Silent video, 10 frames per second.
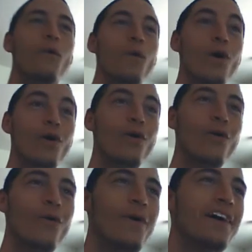
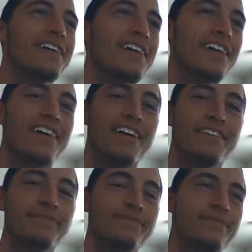Woo!
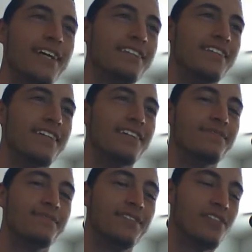Alright, that's it.
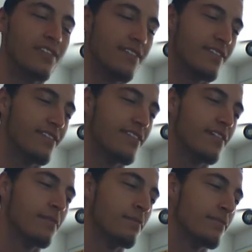
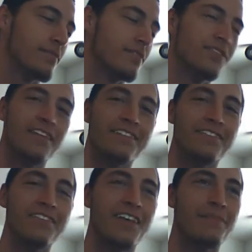There's nothing
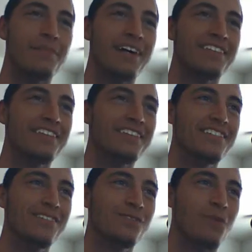to say about
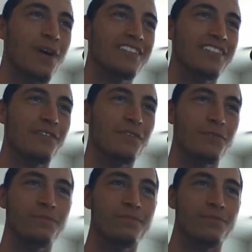this. Just watch it if
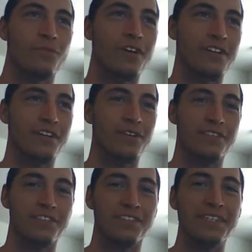you want to go
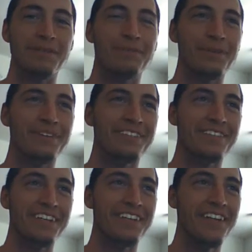to sleep or
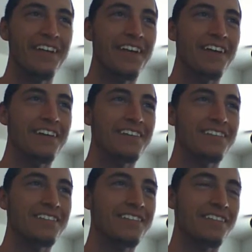you need
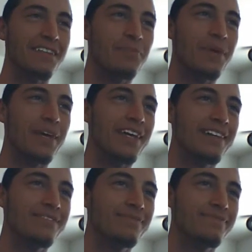a sleep aid.